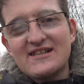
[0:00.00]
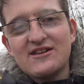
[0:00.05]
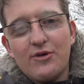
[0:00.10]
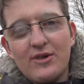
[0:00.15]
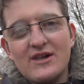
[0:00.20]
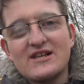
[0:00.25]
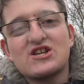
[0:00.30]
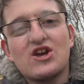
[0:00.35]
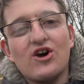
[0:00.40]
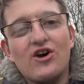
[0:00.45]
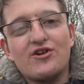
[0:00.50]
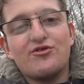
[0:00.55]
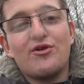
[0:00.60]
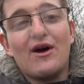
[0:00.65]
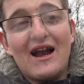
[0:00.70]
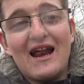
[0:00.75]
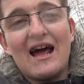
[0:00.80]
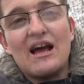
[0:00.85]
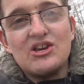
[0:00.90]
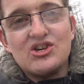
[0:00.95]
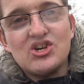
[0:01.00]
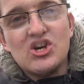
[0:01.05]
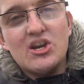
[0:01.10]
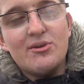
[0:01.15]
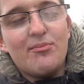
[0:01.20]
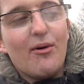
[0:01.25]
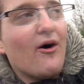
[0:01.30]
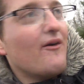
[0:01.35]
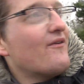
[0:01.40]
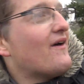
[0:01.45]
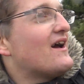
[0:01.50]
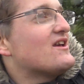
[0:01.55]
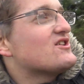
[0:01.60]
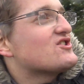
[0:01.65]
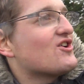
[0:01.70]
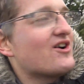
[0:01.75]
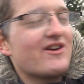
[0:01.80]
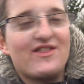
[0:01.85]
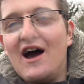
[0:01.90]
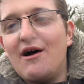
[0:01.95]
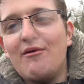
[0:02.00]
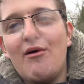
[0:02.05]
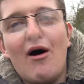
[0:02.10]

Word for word: is always good, really enjoyable. I enjoyed that